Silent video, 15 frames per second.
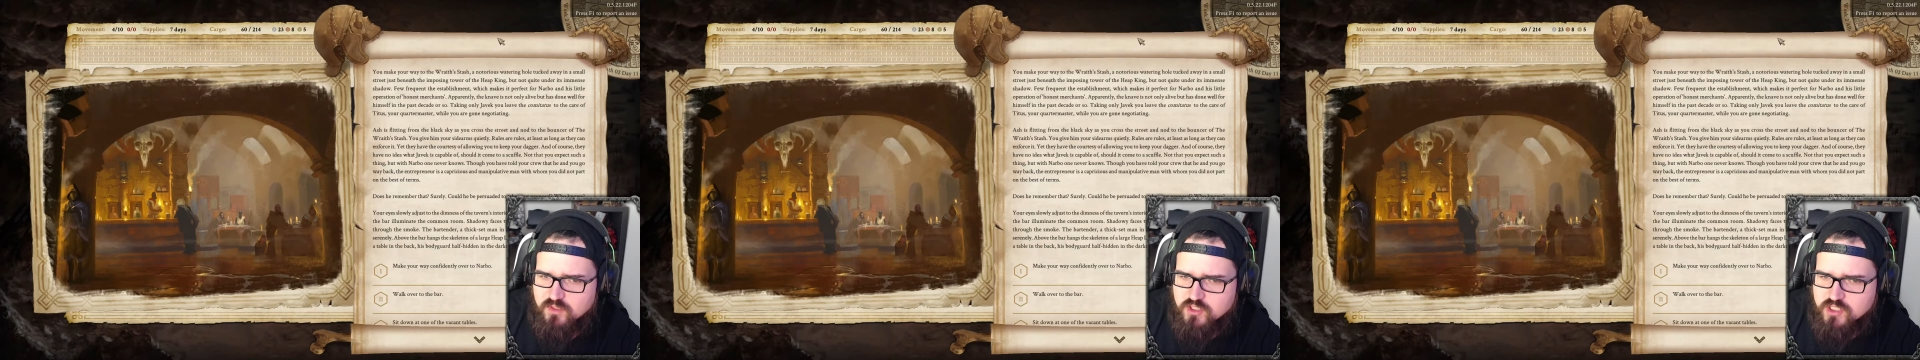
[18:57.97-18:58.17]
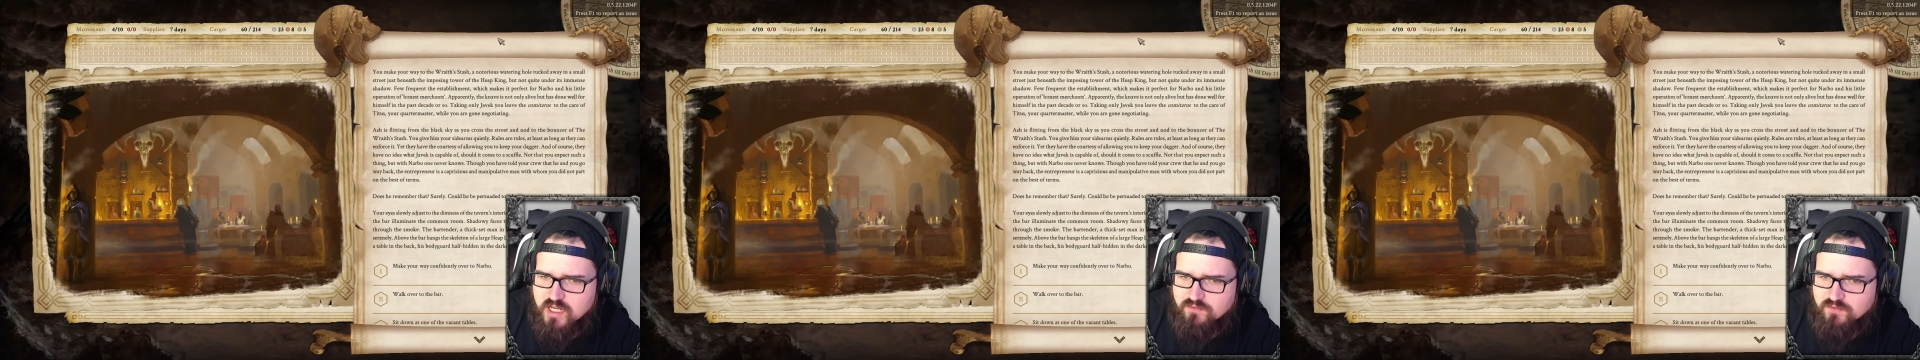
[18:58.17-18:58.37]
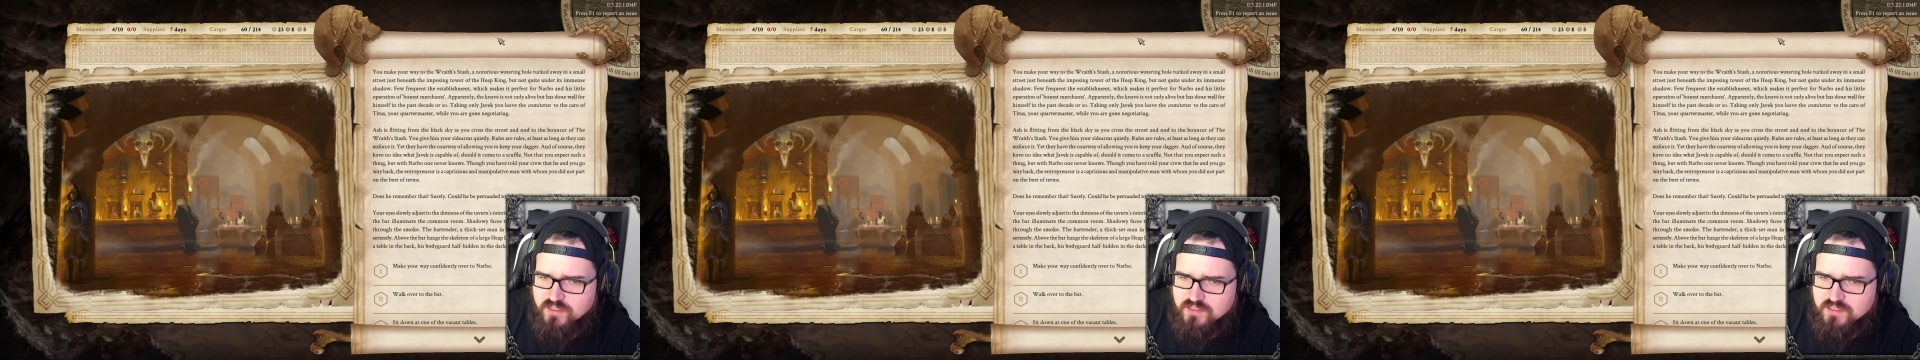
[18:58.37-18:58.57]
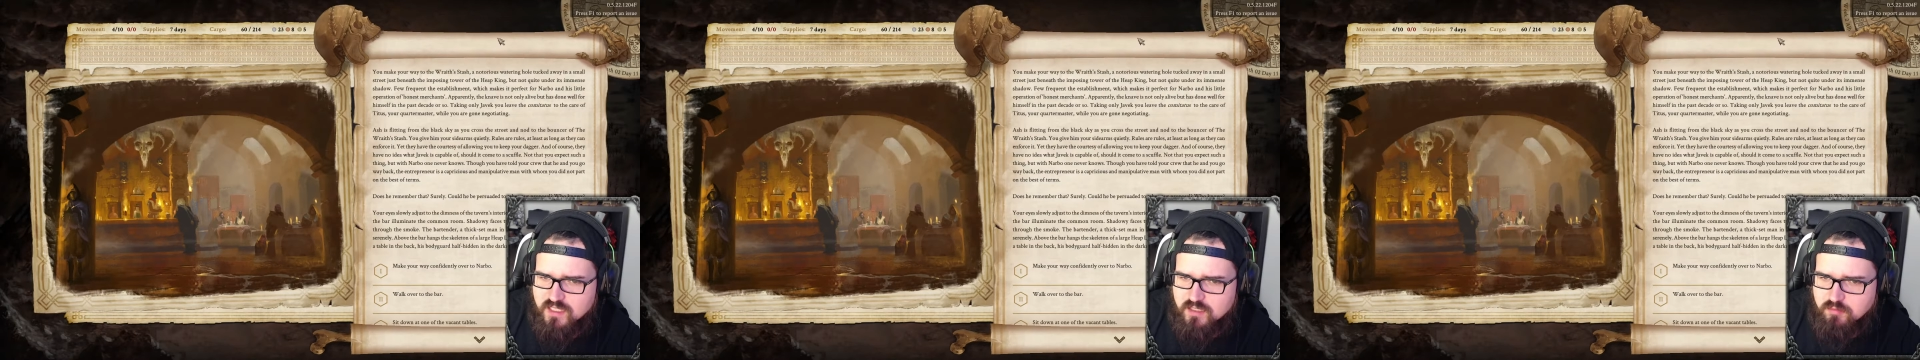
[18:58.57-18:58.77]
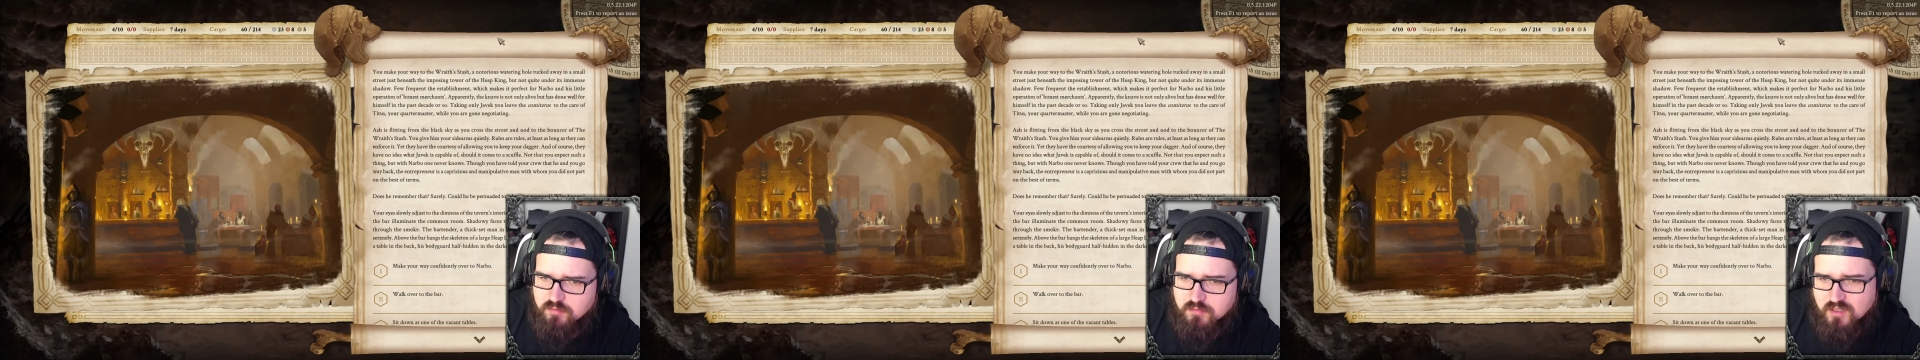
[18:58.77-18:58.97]
Javik is
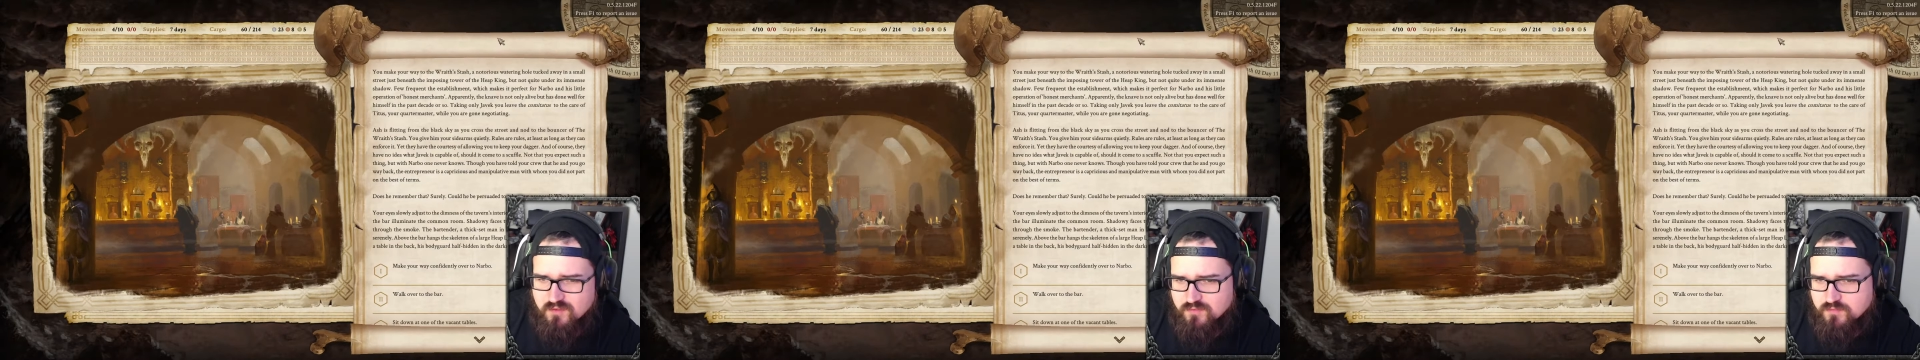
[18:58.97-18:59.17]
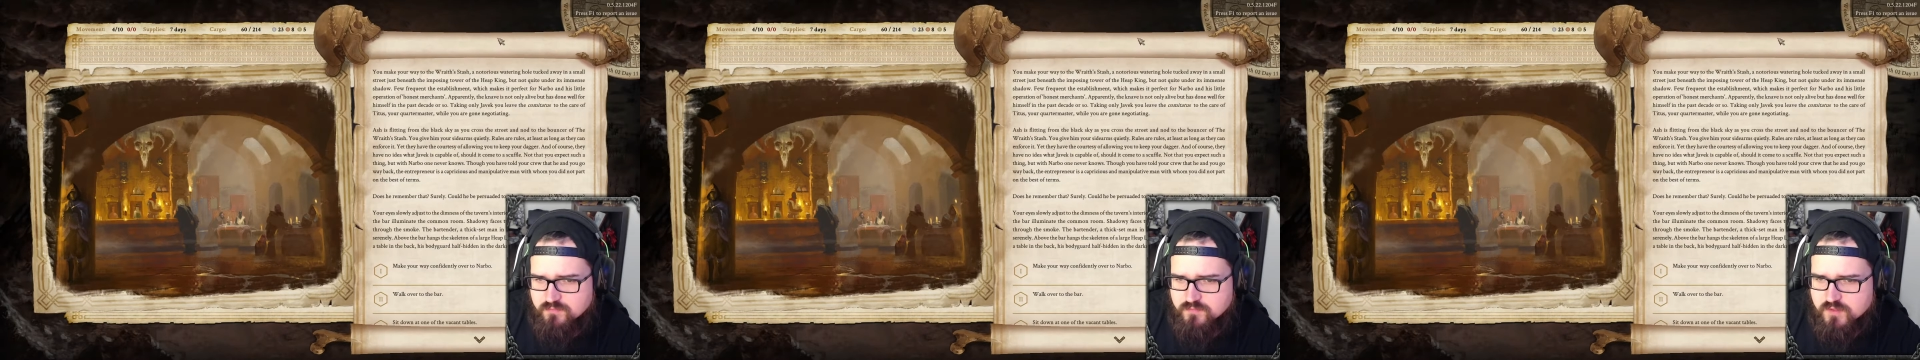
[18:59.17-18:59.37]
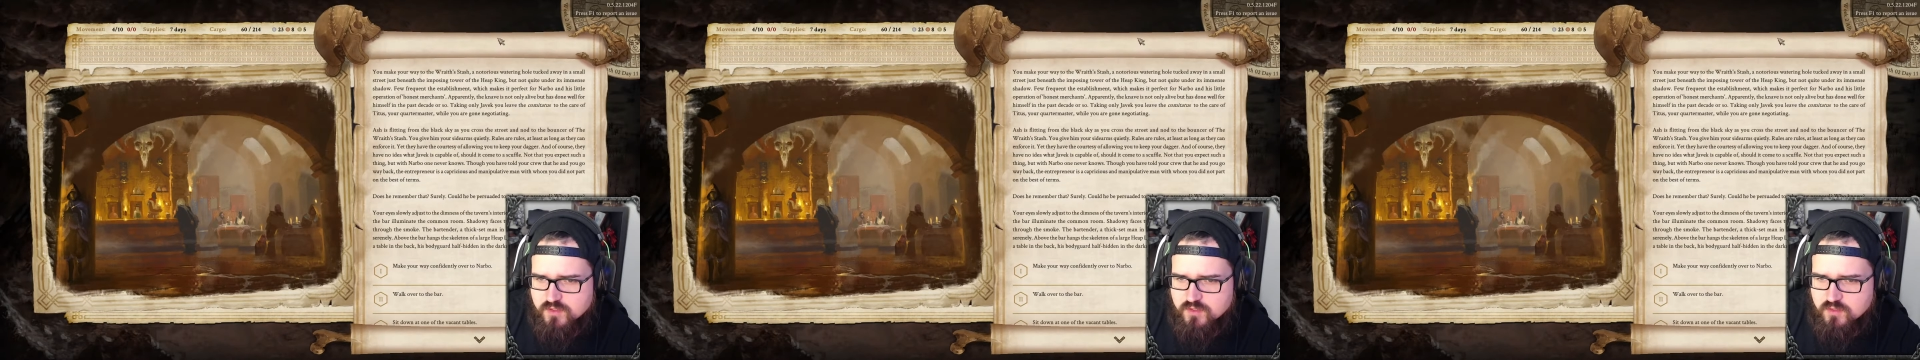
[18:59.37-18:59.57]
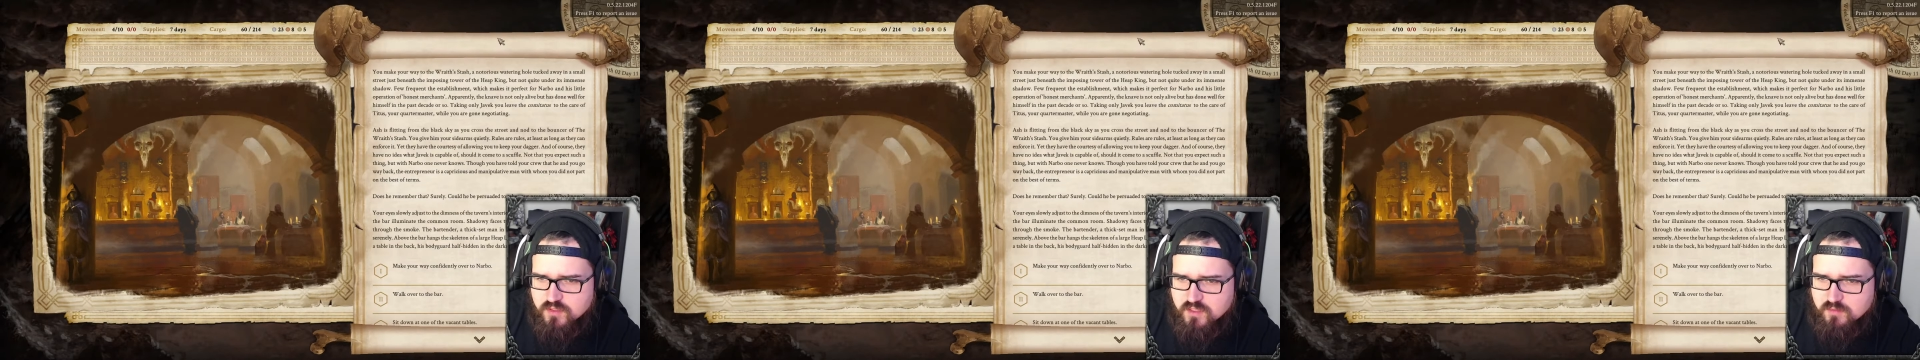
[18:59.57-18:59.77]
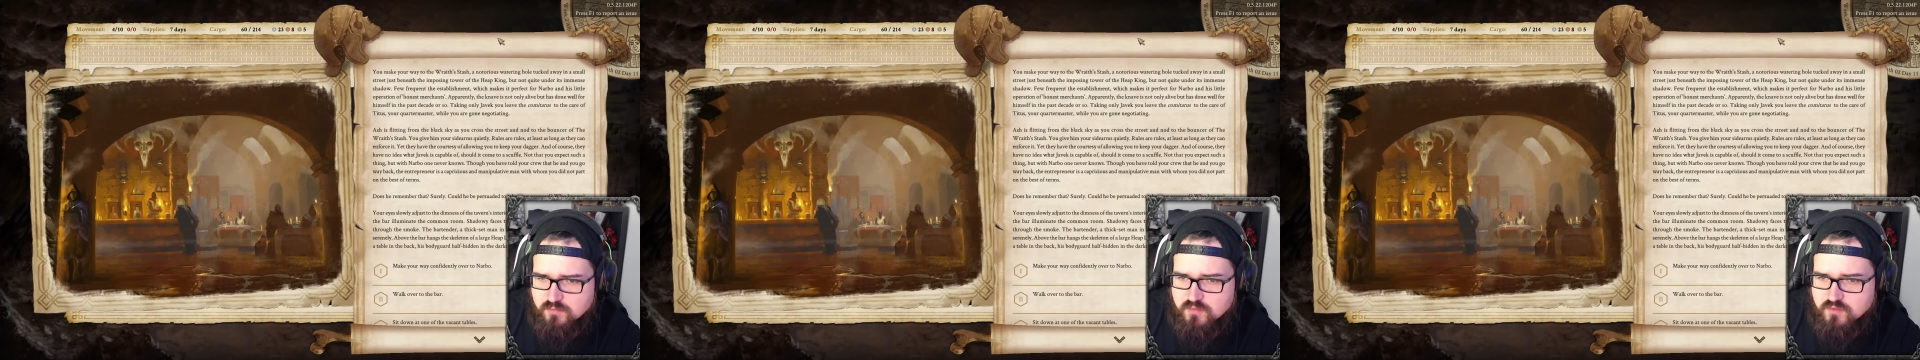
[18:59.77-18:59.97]
capable of should you
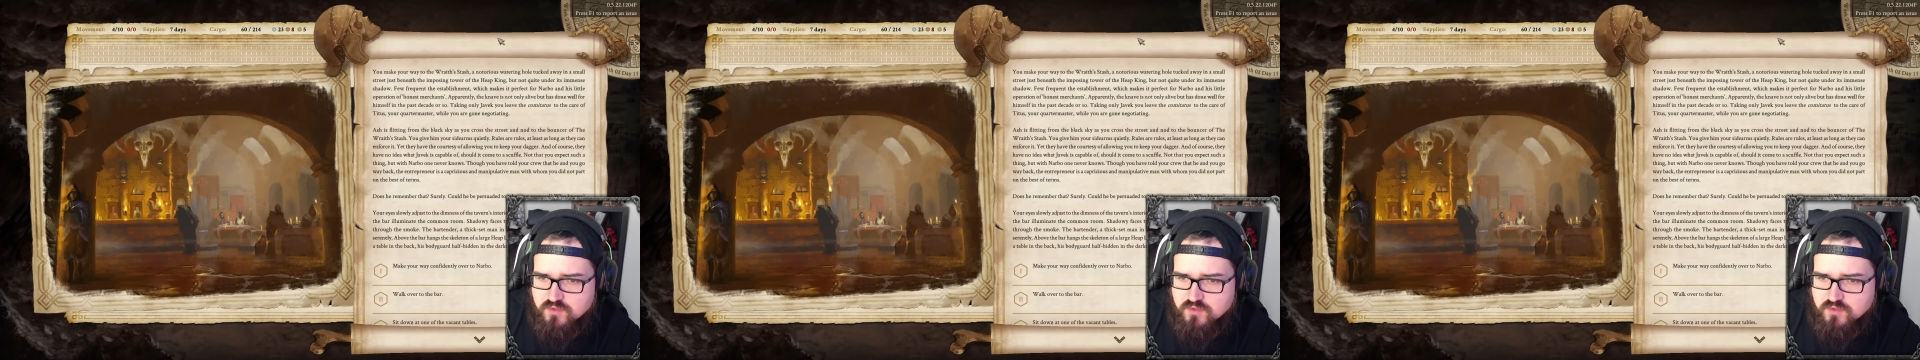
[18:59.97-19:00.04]
come to the